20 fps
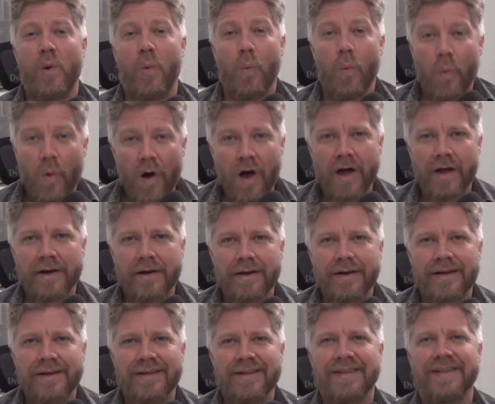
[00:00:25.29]
1
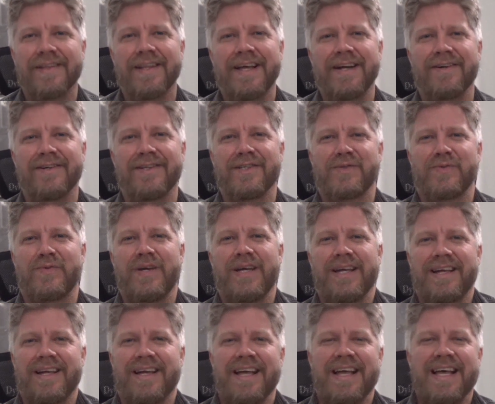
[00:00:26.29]
later this week.